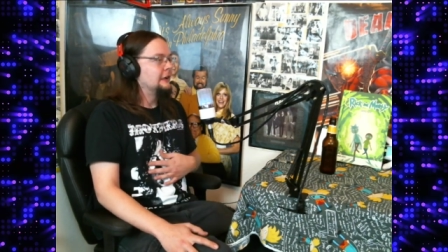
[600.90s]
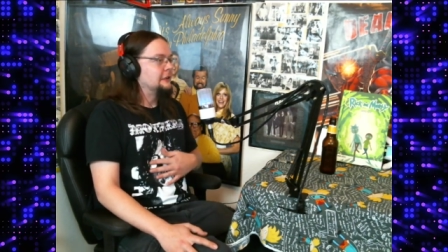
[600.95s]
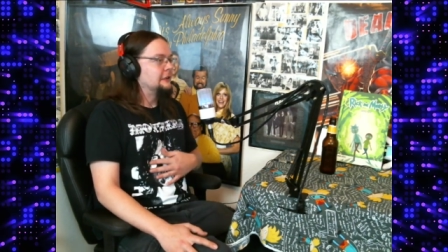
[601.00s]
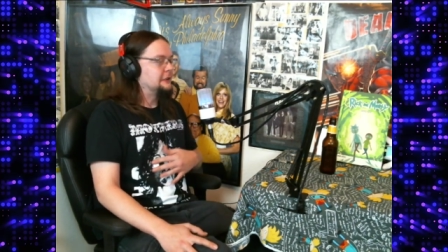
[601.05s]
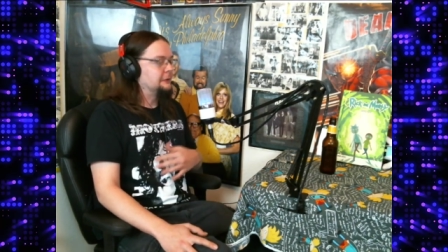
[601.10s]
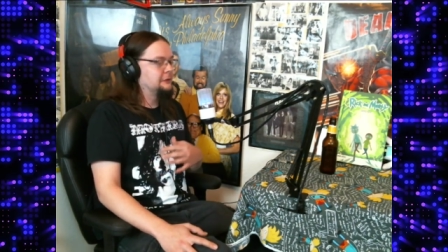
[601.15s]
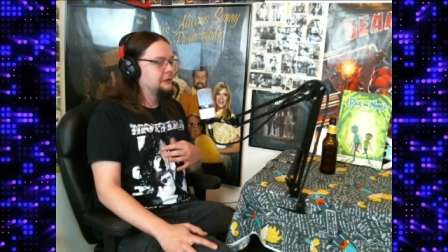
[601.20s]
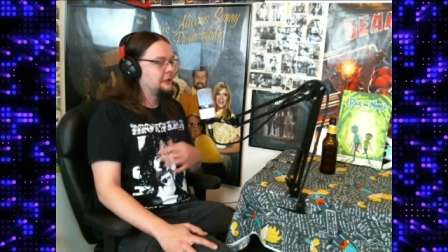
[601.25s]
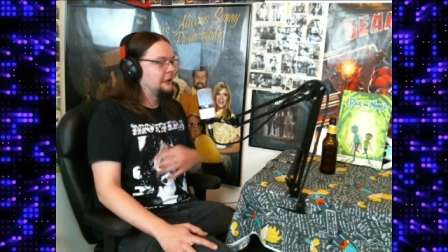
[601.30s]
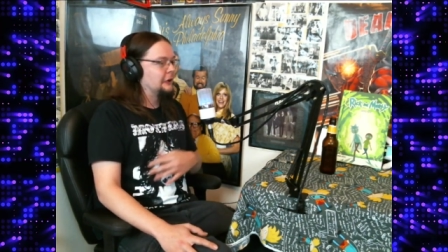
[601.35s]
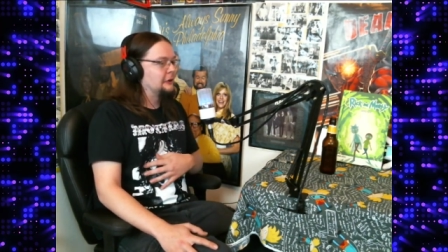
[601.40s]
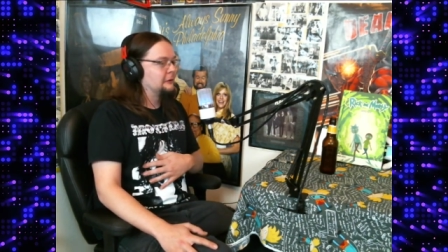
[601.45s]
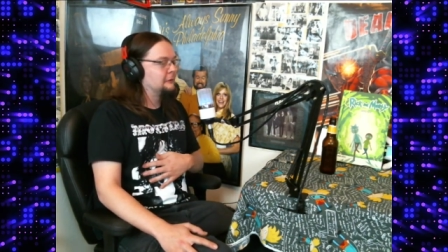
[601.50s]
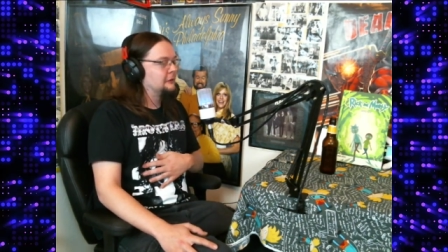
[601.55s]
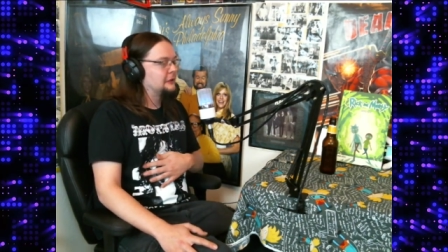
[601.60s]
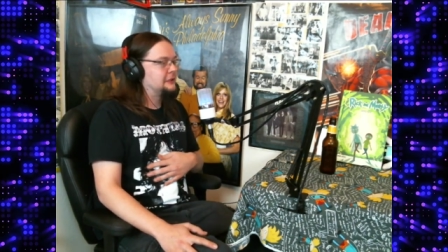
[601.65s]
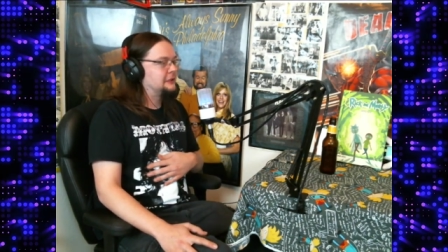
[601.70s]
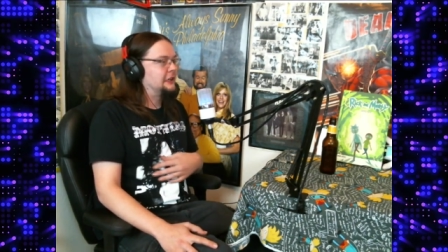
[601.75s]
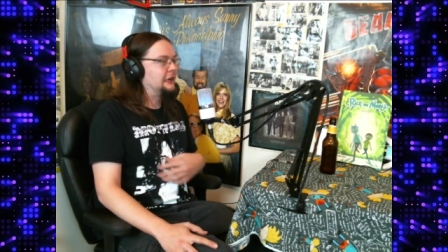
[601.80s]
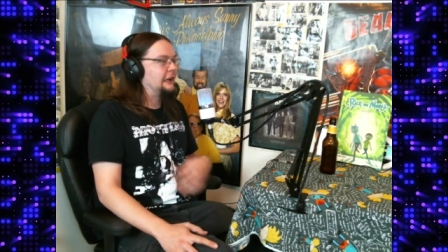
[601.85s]
She was good at what
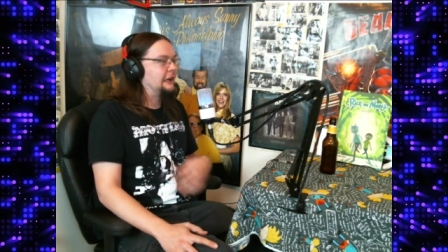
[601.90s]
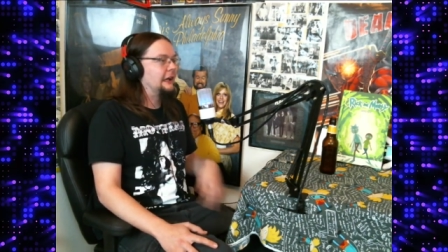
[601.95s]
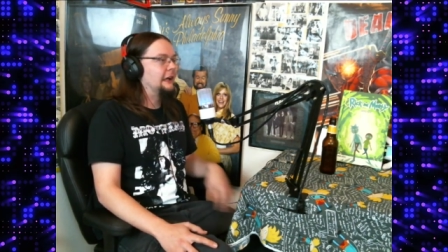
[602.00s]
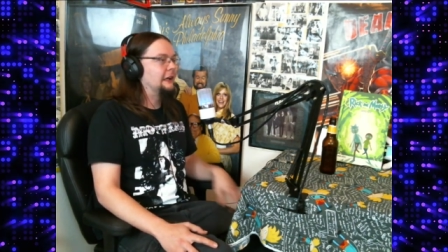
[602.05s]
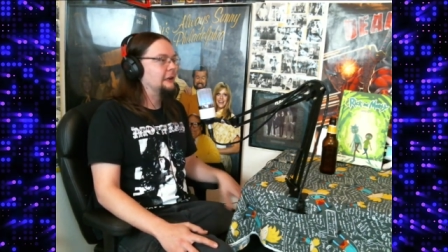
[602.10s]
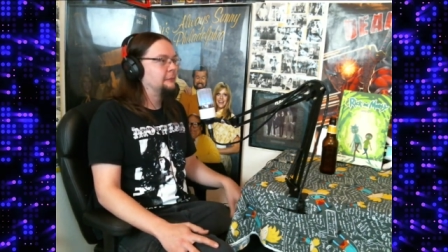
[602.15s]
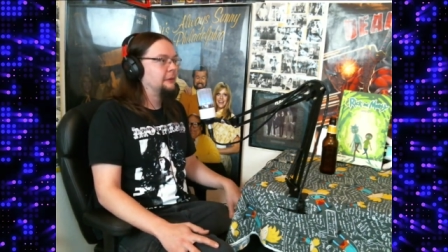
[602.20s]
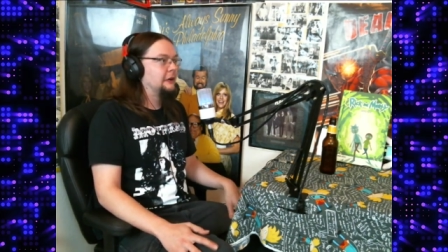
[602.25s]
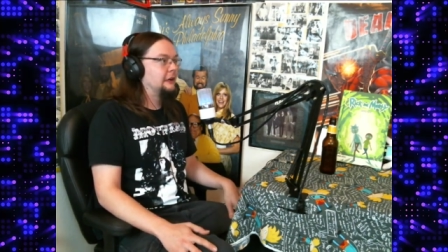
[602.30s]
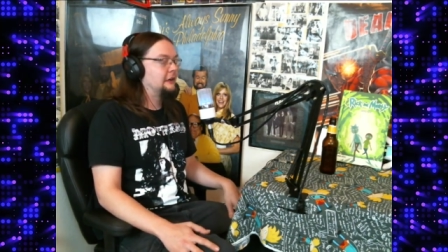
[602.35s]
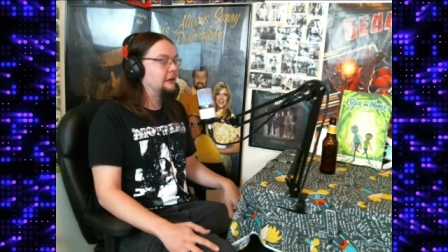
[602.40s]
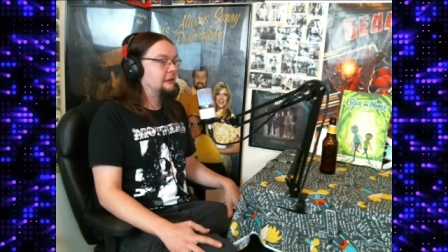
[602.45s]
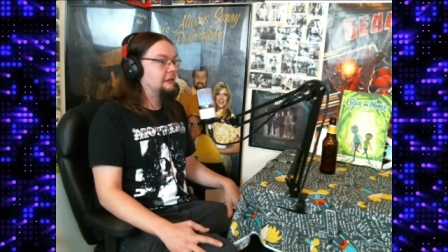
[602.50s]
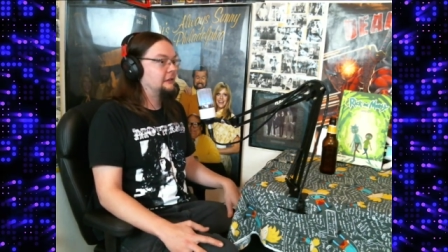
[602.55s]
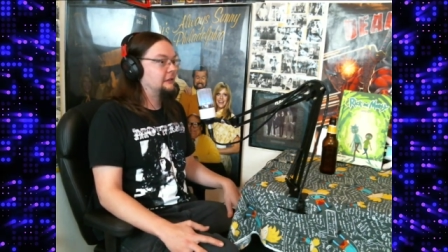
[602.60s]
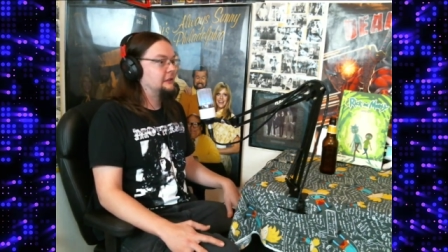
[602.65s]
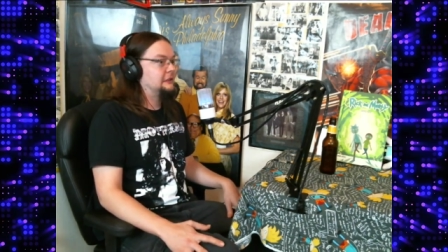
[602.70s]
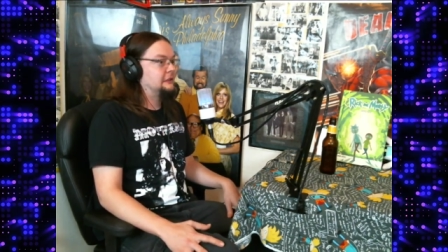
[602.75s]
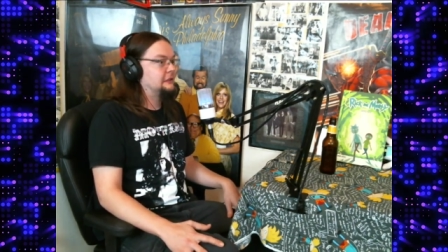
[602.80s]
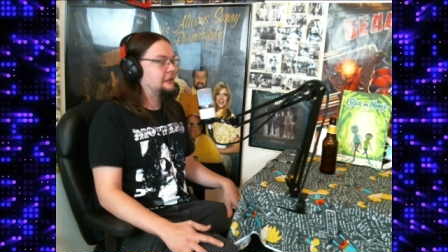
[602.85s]
she did, but it
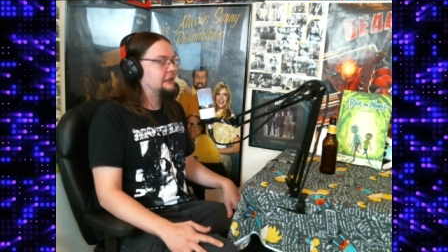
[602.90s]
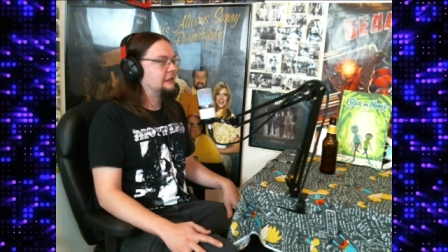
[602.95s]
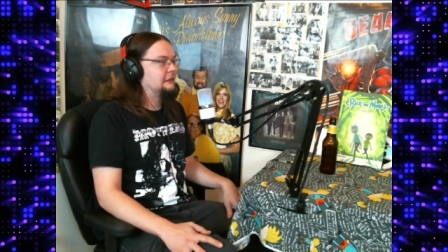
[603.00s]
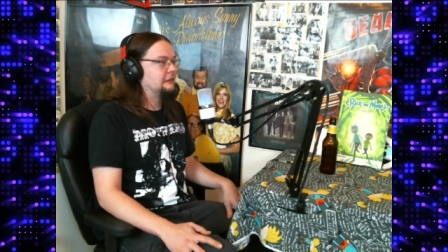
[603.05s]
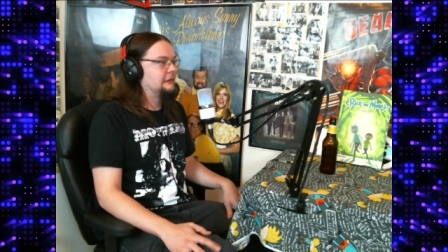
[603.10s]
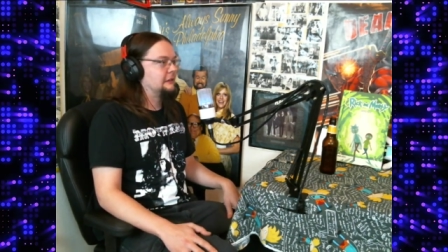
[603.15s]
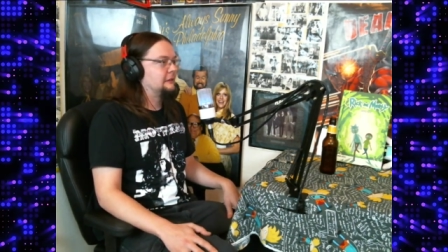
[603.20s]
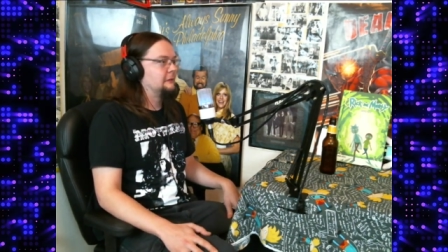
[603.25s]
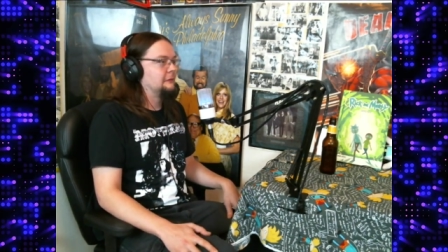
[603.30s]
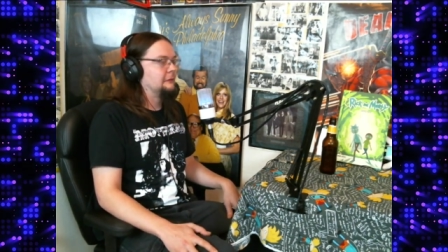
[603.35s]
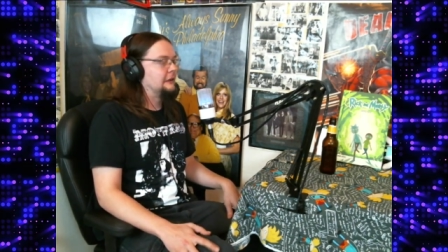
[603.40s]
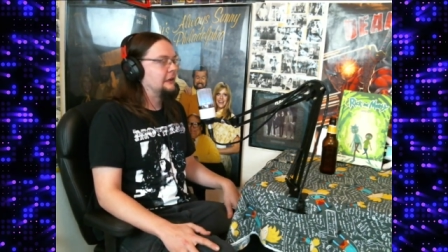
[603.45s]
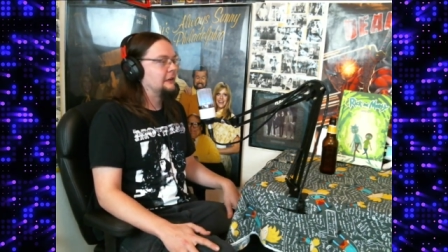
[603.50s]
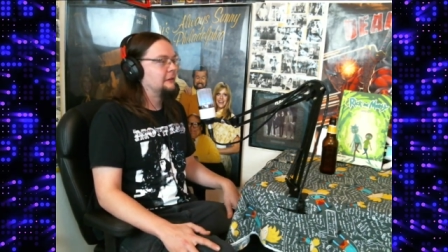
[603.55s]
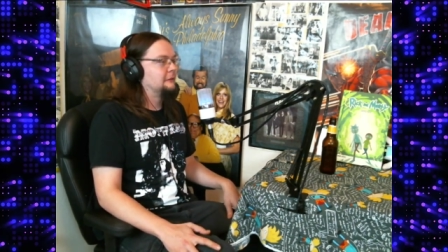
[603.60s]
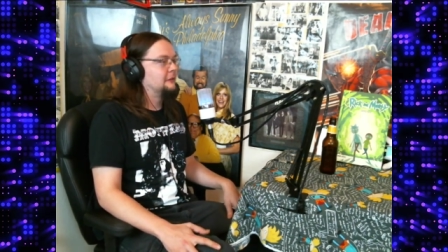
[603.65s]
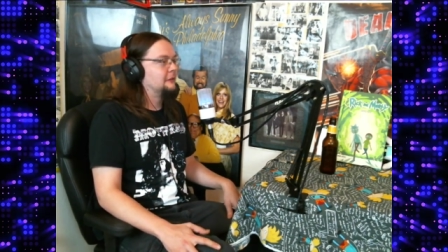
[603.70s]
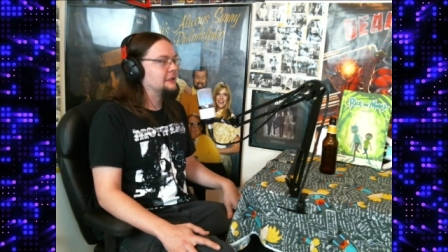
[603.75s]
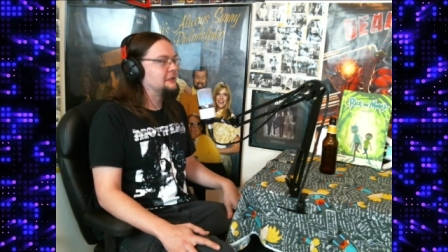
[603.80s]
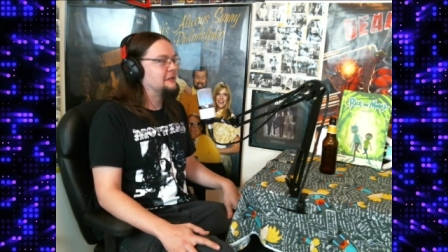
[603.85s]

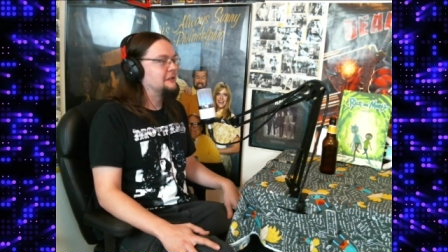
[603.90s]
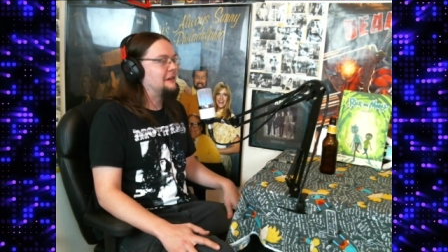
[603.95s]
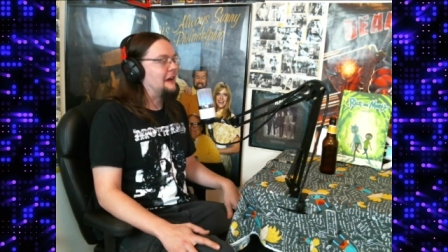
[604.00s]
wasn't